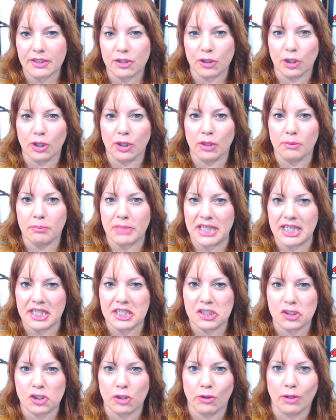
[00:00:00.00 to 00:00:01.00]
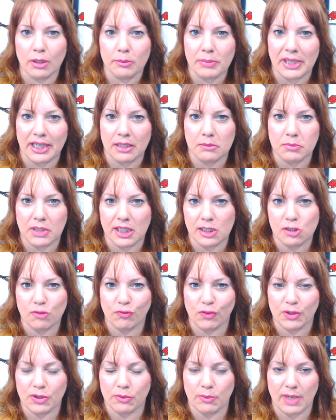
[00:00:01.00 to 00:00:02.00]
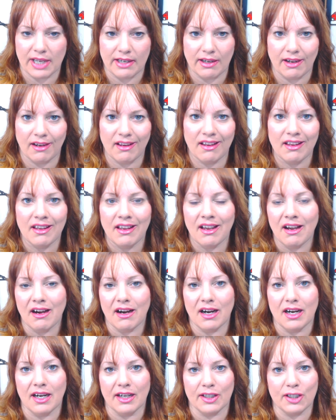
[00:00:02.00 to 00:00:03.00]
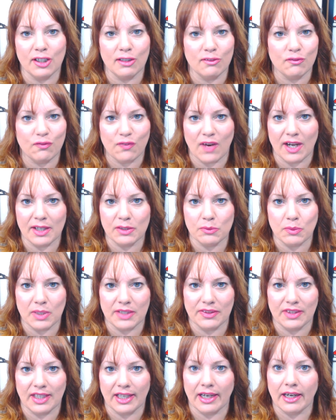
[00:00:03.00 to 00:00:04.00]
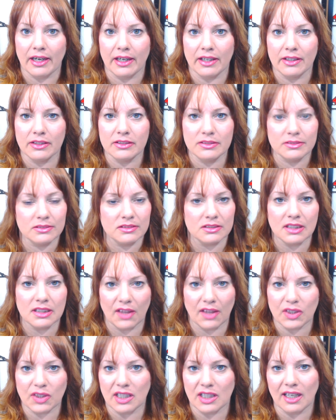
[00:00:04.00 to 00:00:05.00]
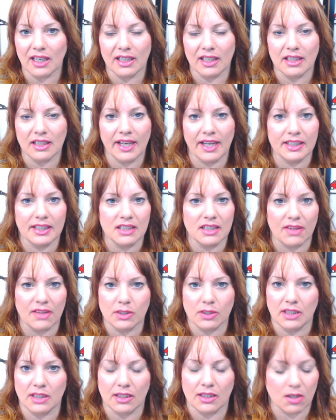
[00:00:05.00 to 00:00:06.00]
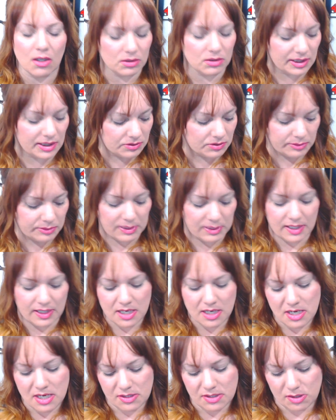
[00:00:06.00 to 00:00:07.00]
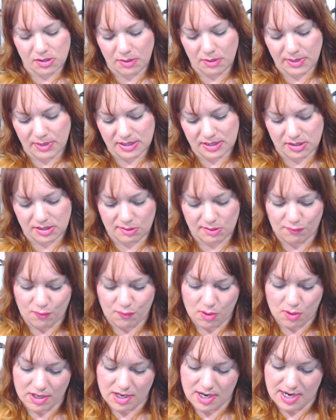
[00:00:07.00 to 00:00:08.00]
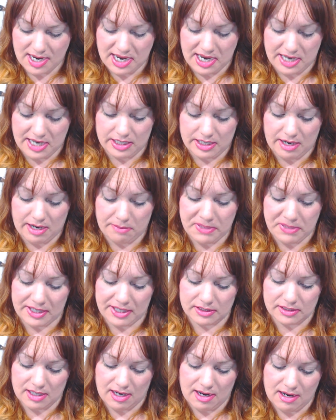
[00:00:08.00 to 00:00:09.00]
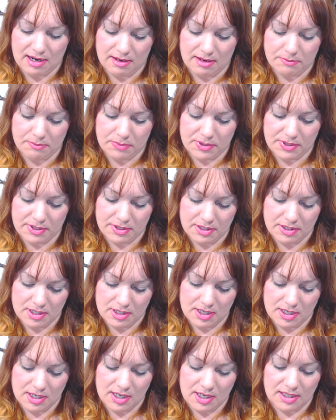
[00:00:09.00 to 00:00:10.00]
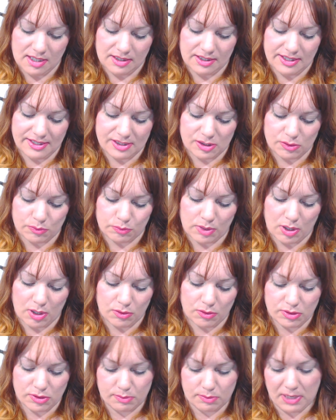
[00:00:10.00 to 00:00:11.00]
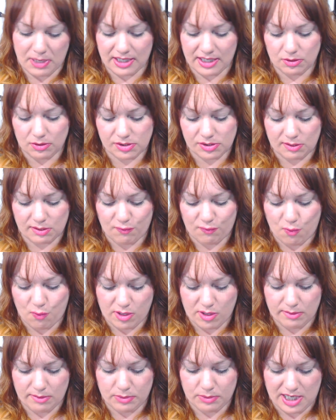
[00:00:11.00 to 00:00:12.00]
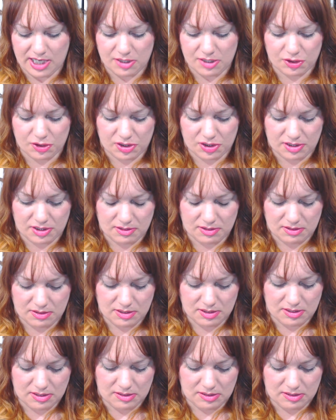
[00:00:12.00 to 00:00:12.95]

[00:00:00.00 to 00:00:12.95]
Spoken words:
either peach or pink blush for the wedding, couldn't find one there. Nothing that I liked, nothing that called out to me. So I went to Sephora and I picked up this Rose Petal Sephora blush.